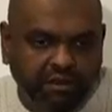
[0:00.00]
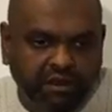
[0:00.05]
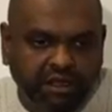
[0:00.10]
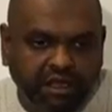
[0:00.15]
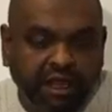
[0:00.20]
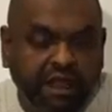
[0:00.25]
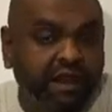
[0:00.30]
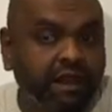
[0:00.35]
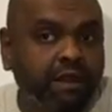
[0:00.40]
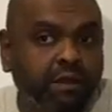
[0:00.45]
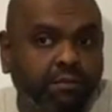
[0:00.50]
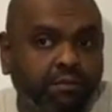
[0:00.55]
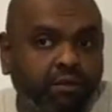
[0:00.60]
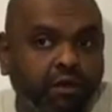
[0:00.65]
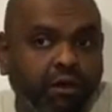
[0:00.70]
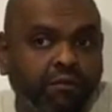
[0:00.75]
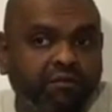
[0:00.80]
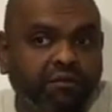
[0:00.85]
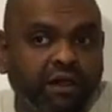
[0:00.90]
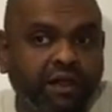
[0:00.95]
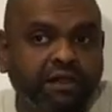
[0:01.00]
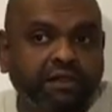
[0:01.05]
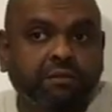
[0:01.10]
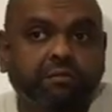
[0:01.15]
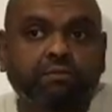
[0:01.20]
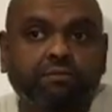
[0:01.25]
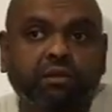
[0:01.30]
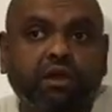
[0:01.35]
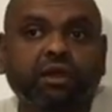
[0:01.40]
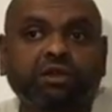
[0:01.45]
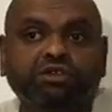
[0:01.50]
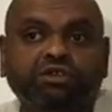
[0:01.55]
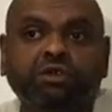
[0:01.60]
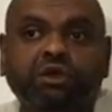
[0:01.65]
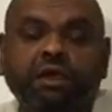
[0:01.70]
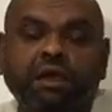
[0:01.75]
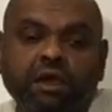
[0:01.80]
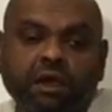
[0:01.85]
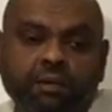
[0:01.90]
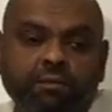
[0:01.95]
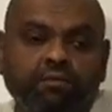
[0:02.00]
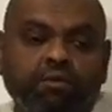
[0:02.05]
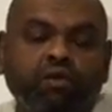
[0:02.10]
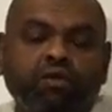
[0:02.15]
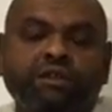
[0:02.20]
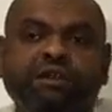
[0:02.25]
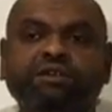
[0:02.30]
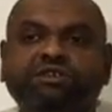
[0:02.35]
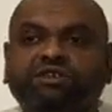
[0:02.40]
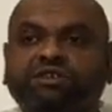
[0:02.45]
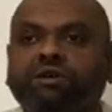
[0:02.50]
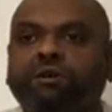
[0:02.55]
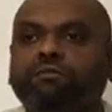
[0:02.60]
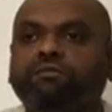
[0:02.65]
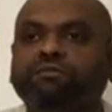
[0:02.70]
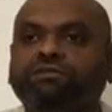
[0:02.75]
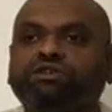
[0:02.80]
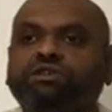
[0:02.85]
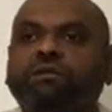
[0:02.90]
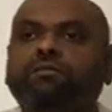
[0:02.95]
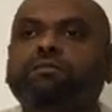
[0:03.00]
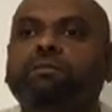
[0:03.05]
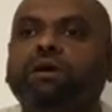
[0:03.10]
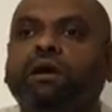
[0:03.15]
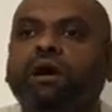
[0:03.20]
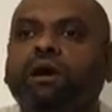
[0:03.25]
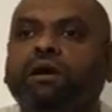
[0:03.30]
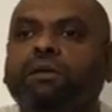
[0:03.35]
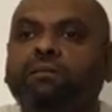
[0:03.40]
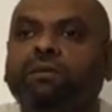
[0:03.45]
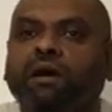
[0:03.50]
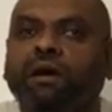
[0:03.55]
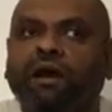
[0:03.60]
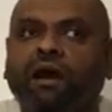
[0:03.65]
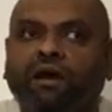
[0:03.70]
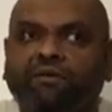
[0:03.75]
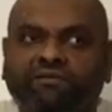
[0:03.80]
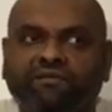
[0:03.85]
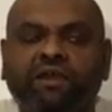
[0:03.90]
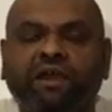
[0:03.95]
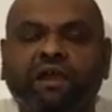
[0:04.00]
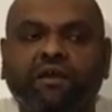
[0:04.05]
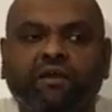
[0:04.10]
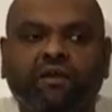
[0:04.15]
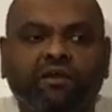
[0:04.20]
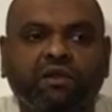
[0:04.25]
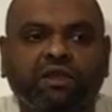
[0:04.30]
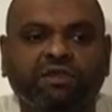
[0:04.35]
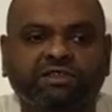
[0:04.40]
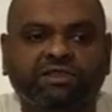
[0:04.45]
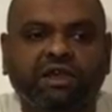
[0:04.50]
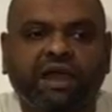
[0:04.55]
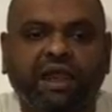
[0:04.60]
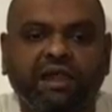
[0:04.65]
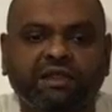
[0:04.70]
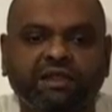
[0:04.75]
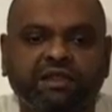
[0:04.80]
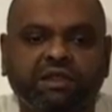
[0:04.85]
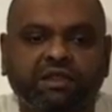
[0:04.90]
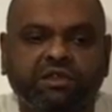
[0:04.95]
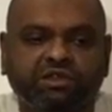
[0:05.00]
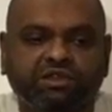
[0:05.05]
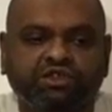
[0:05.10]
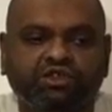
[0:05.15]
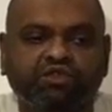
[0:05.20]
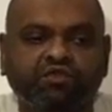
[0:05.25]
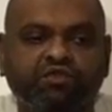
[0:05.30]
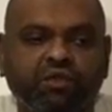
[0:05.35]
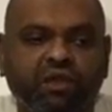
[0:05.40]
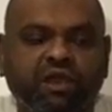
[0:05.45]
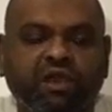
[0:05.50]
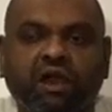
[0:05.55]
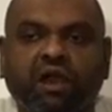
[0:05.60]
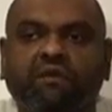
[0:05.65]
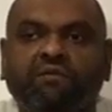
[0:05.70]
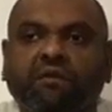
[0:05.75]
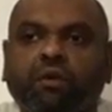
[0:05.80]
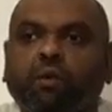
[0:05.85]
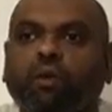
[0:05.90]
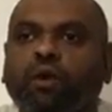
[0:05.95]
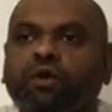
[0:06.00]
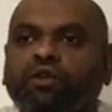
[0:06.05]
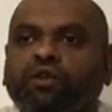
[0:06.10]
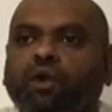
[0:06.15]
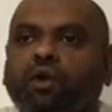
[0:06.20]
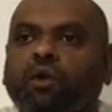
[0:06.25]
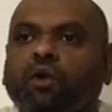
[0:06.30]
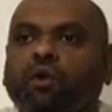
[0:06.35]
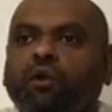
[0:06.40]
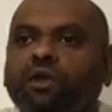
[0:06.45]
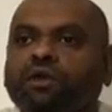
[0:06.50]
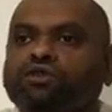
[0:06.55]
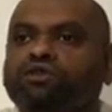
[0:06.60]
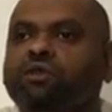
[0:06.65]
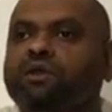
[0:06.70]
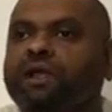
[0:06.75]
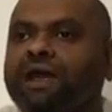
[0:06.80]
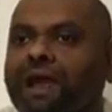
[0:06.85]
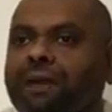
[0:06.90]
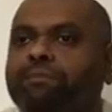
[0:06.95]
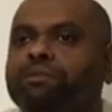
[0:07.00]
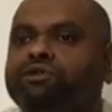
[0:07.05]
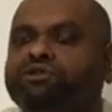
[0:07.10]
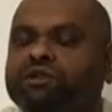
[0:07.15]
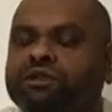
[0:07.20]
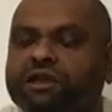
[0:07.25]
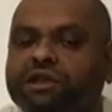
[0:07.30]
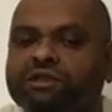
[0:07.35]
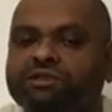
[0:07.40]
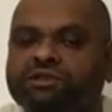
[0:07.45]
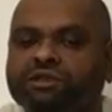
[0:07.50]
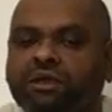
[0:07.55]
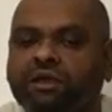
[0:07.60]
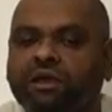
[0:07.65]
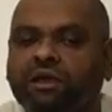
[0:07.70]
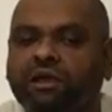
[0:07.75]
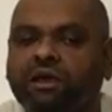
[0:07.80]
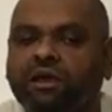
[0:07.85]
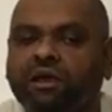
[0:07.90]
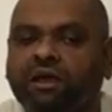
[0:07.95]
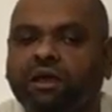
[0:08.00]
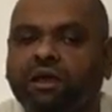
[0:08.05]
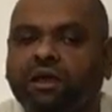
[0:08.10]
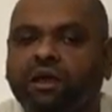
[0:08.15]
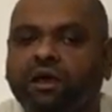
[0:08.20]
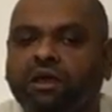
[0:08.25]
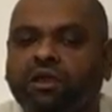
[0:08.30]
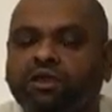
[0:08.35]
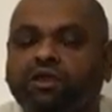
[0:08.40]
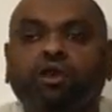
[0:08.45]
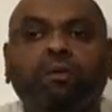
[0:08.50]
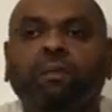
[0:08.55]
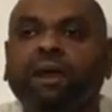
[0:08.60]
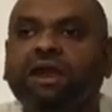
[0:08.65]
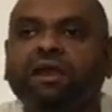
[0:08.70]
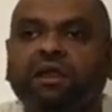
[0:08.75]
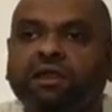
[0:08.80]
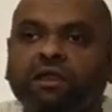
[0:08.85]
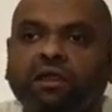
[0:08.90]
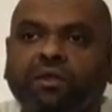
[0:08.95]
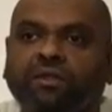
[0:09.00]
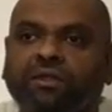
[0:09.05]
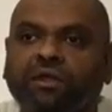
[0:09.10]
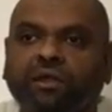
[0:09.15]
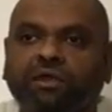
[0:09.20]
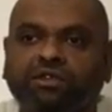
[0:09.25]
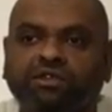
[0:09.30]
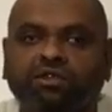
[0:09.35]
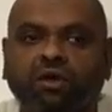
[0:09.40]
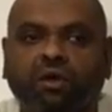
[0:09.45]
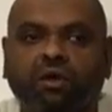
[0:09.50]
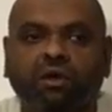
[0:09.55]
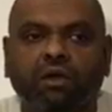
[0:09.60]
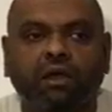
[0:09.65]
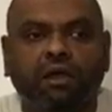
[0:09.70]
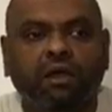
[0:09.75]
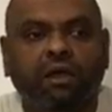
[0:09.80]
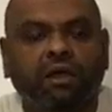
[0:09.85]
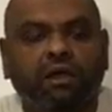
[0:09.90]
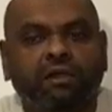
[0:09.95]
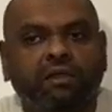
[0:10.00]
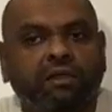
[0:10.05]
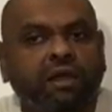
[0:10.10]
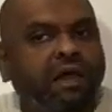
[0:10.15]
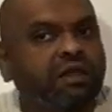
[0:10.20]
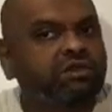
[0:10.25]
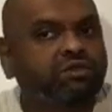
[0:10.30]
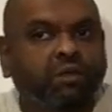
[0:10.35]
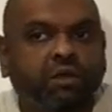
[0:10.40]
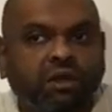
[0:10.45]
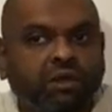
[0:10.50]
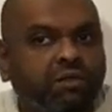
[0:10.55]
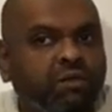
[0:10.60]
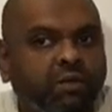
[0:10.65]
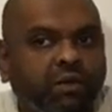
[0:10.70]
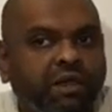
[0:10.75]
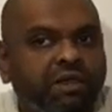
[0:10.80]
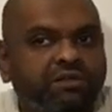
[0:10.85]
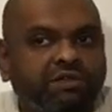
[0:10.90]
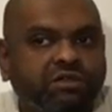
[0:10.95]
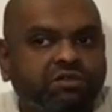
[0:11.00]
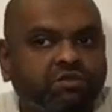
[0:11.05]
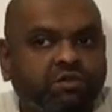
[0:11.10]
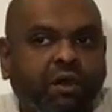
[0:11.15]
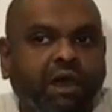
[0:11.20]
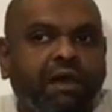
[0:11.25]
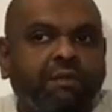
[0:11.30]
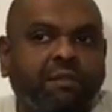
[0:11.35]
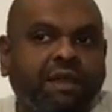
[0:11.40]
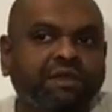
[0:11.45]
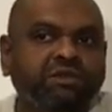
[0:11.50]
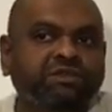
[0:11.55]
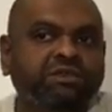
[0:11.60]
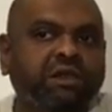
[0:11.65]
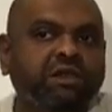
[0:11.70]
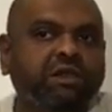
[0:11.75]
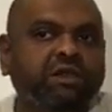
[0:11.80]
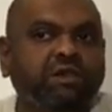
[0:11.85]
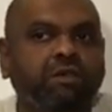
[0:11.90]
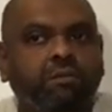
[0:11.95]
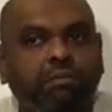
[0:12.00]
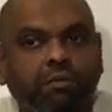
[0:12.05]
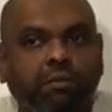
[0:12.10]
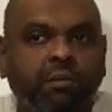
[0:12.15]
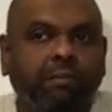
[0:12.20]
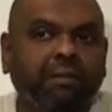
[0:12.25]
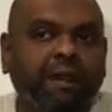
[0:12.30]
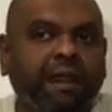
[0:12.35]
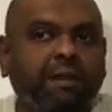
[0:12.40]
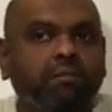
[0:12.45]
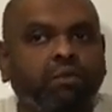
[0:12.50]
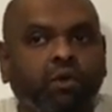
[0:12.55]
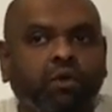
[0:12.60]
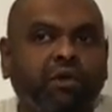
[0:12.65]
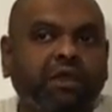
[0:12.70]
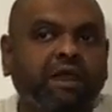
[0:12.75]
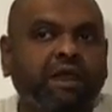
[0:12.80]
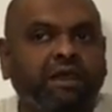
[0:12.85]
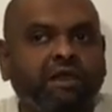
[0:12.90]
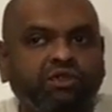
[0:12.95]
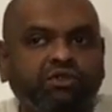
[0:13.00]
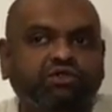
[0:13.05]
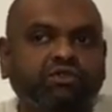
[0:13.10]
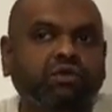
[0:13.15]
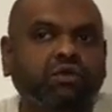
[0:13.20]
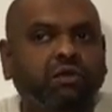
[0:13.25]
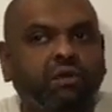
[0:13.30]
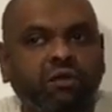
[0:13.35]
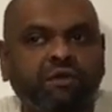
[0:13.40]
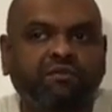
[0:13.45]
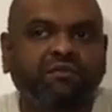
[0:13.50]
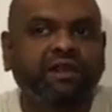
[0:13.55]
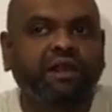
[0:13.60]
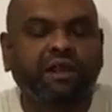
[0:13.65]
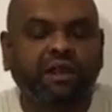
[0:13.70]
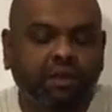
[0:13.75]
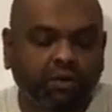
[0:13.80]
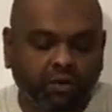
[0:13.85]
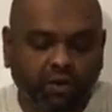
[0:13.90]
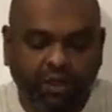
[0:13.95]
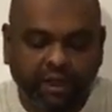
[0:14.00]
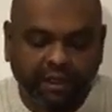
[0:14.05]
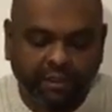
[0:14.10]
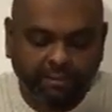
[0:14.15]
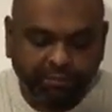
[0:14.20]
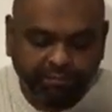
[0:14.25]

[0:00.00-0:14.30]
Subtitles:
getting a profit plus putting some a figure on the side to recover what your original capital is, you're making nothing. So that's one of the reasons why mane bukle kisu fiddling kore.